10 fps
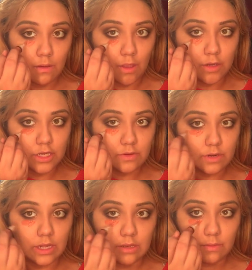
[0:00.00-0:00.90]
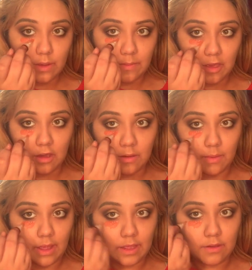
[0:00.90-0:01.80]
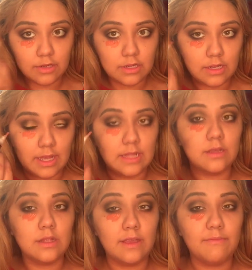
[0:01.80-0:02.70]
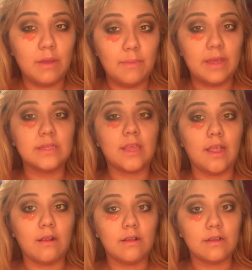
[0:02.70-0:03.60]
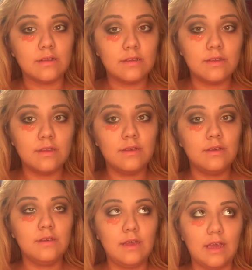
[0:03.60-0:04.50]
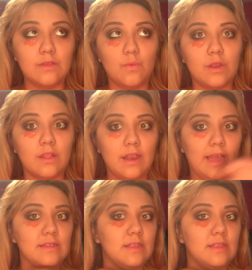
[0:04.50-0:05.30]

Usually when I do my makeup, I usually like to leave my mascara as one of the last